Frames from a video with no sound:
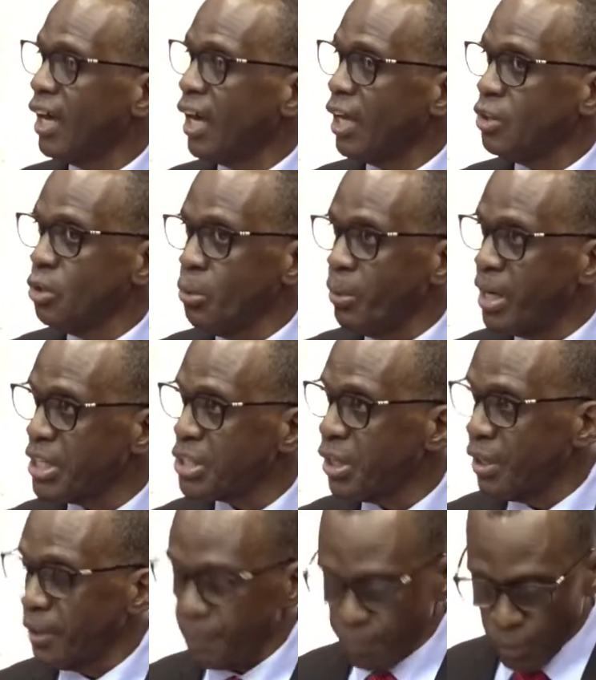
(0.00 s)

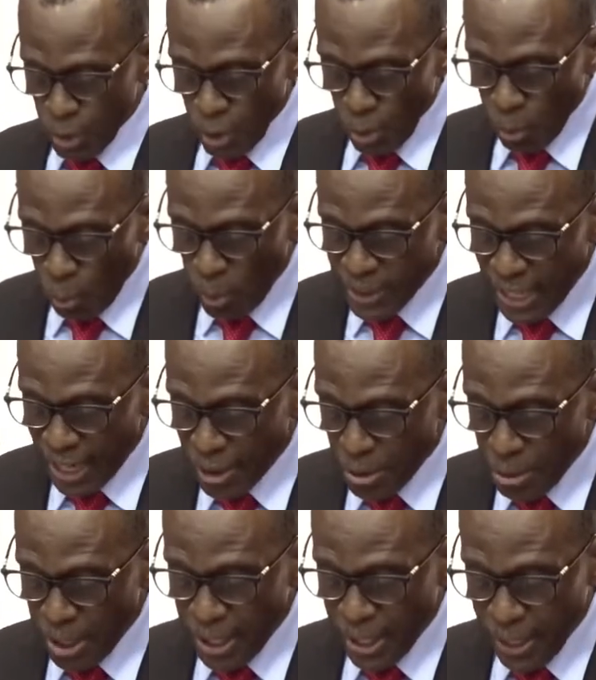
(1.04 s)
duration. What I
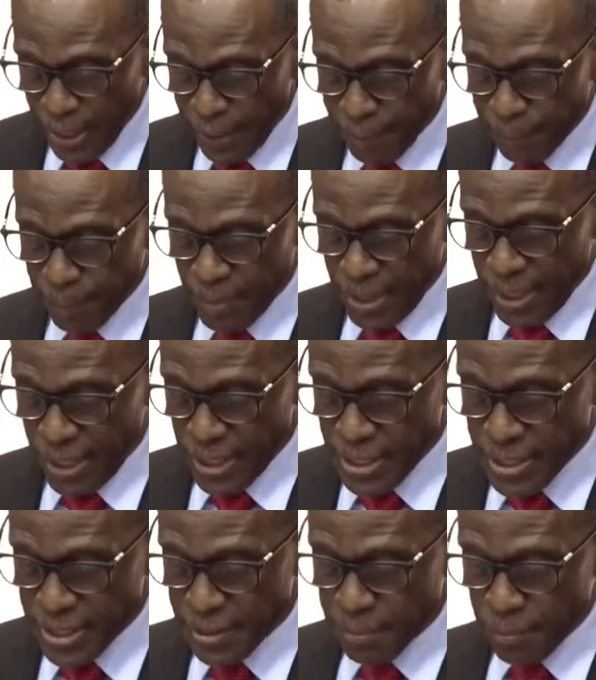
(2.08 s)
read here
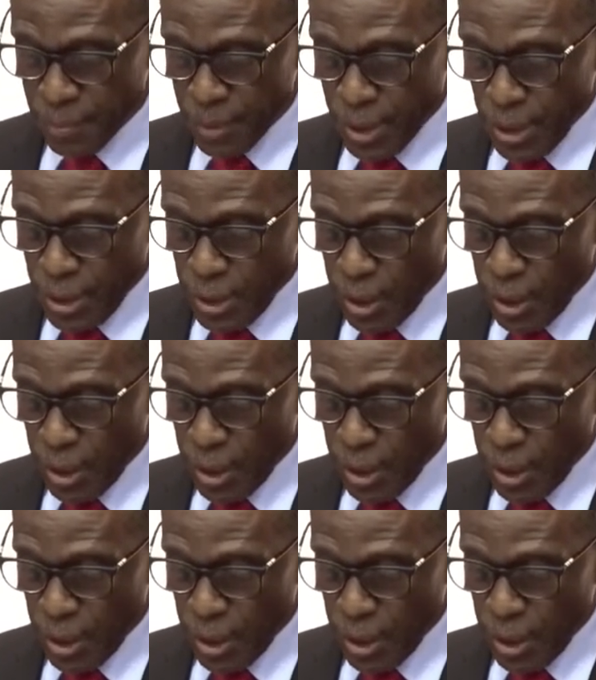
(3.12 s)
is the